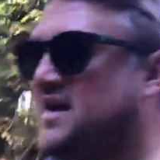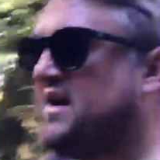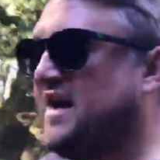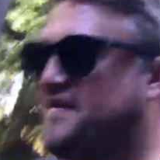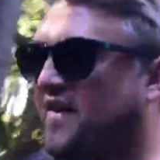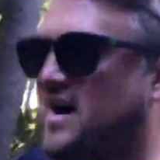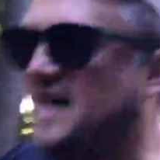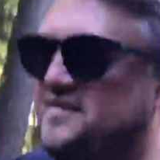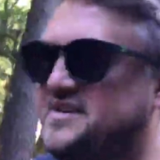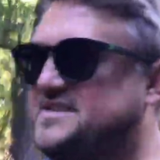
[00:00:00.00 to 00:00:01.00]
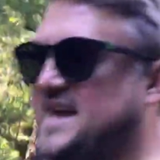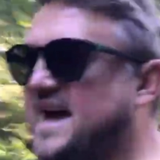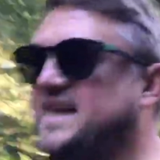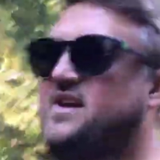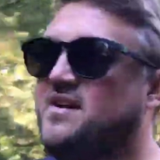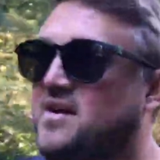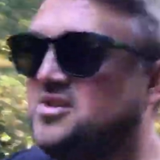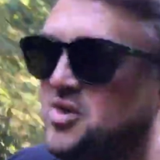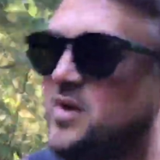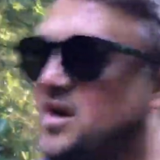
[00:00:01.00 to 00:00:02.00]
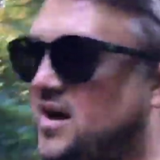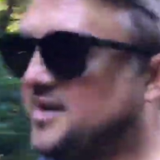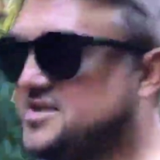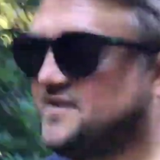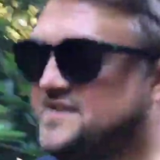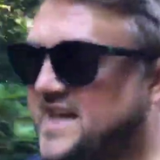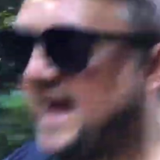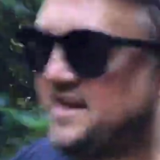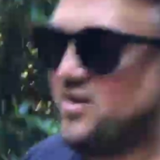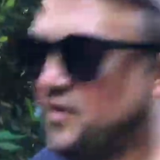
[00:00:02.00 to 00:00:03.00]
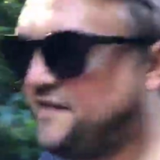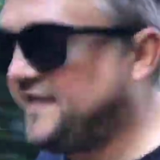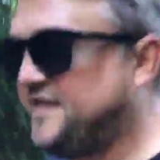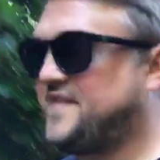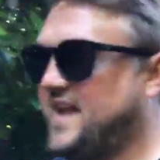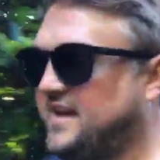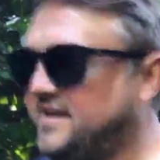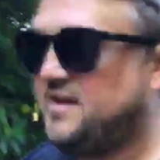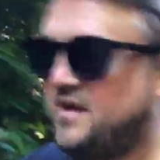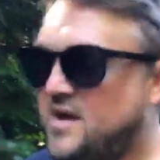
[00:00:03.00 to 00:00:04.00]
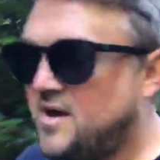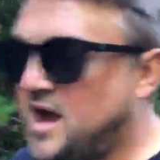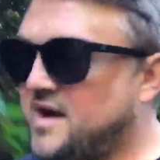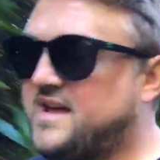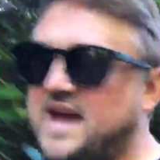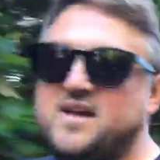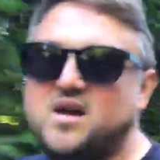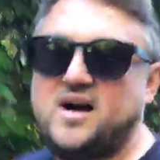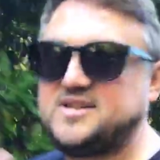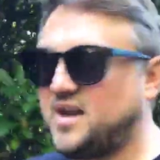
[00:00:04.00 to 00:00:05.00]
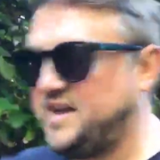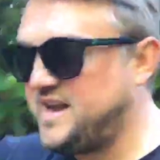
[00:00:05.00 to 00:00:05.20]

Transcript: If I have to say to a class of 10 or 15, okay guys, I need